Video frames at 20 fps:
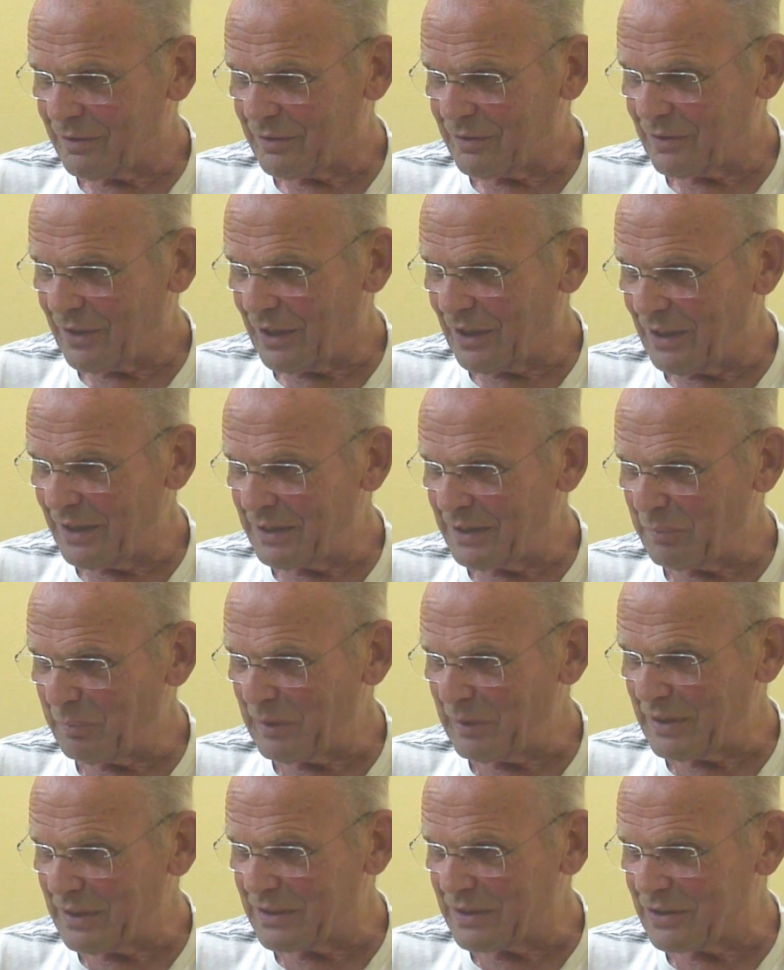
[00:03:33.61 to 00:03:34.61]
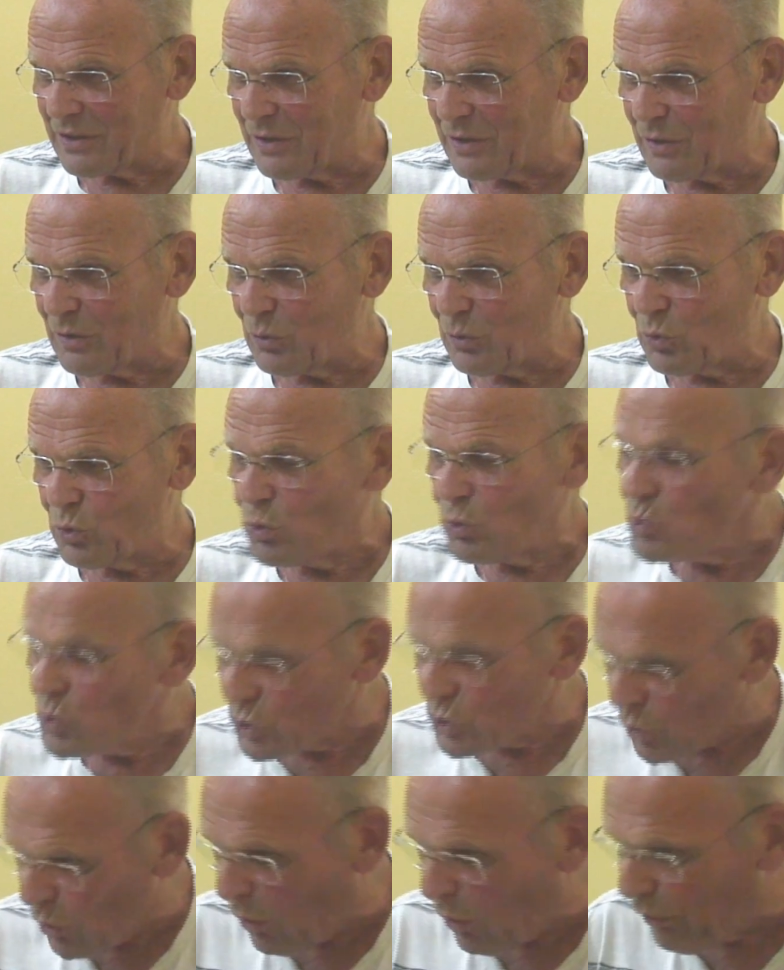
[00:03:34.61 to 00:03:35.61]
a little bit too
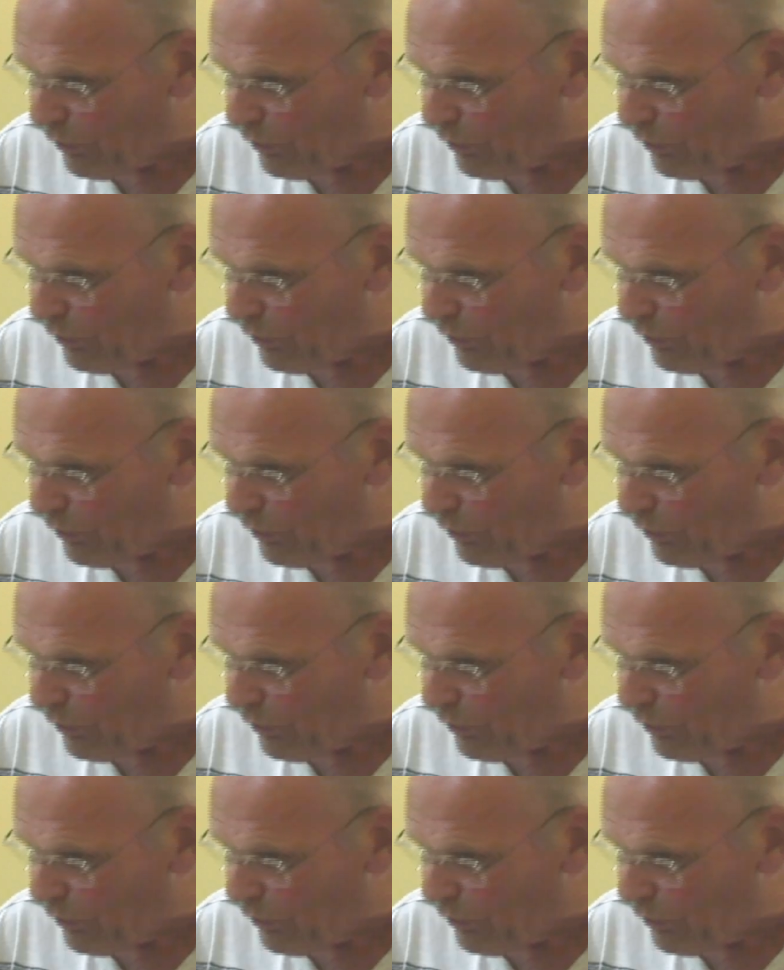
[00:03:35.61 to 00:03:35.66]
strong